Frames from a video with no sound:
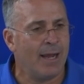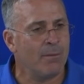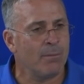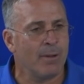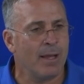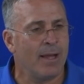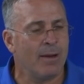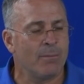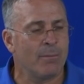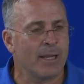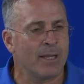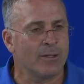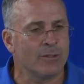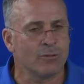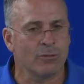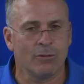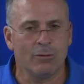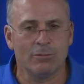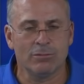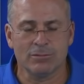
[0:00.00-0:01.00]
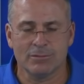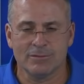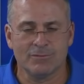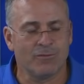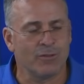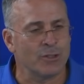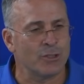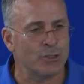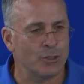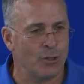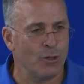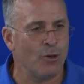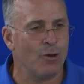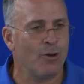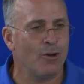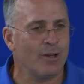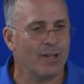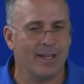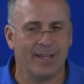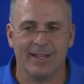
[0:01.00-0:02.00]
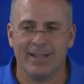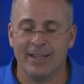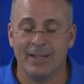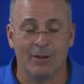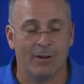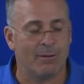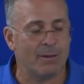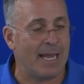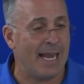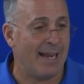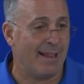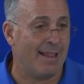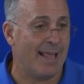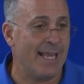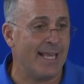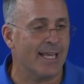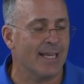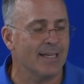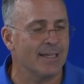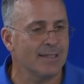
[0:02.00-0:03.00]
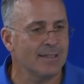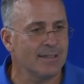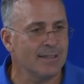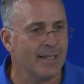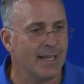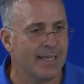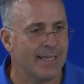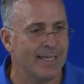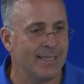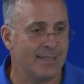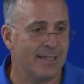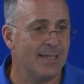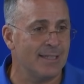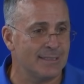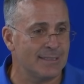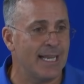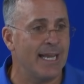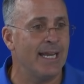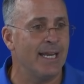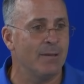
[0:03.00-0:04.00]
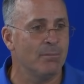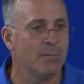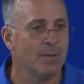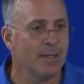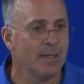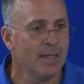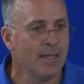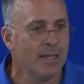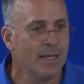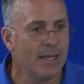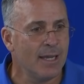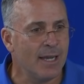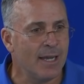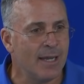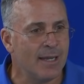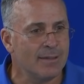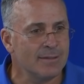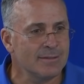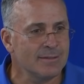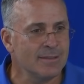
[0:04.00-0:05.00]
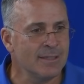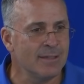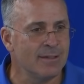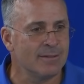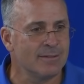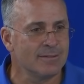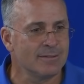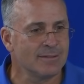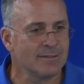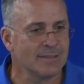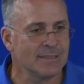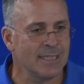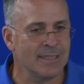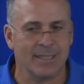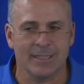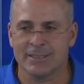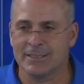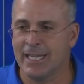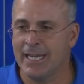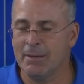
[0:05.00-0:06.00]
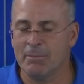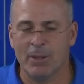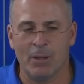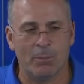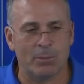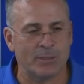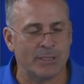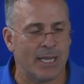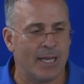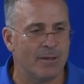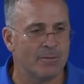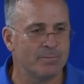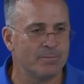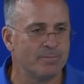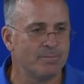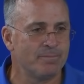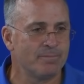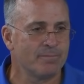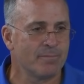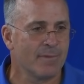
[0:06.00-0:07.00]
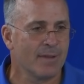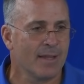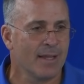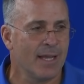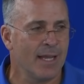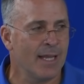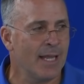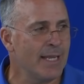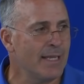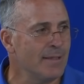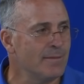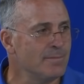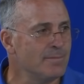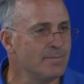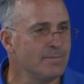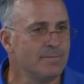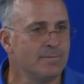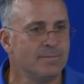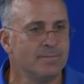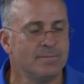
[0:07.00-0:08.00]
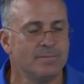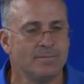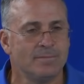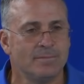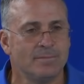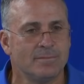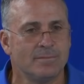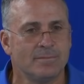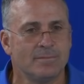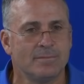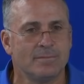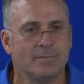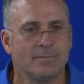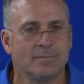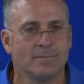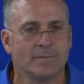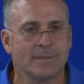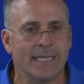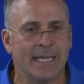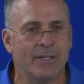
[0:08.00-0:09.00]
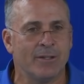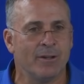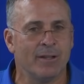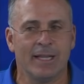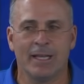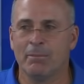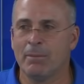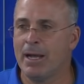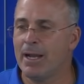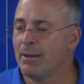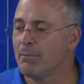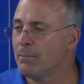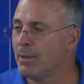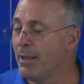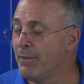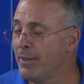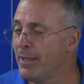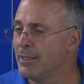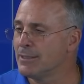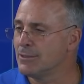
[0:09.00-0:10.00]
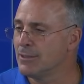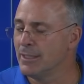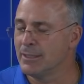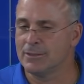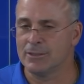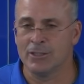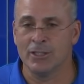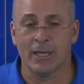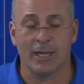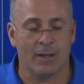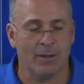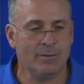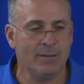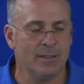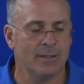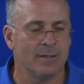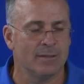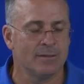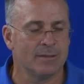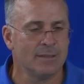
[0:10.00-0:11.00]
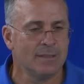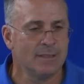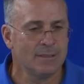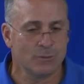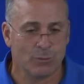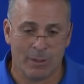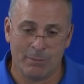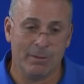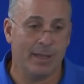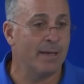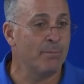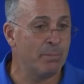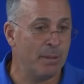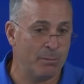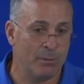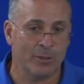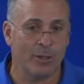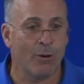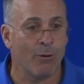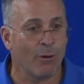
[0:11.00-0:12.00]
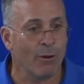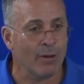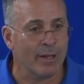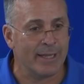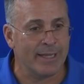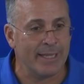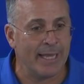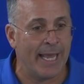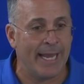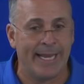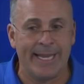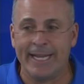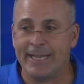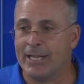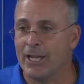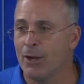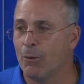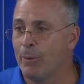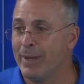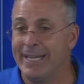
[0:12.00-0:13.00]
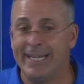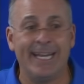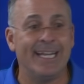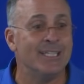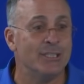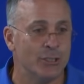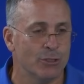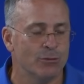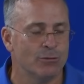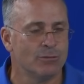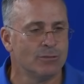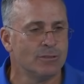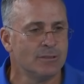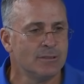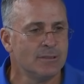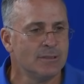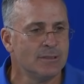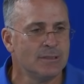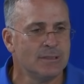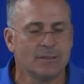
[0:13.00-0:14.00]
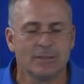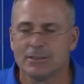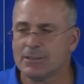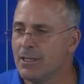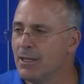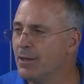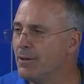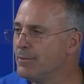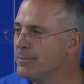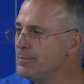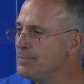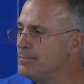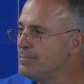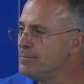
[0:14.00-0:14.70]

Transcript: of Out of, my control for sure. You know, I kind of like it. Like get to the stadium, uh, you know, get to the stadium, help us out. I like it. Can't do anything about it, but I think it's it's good. I, uh, you know, why I'm letting people know early. Hey, get there. We need you. So.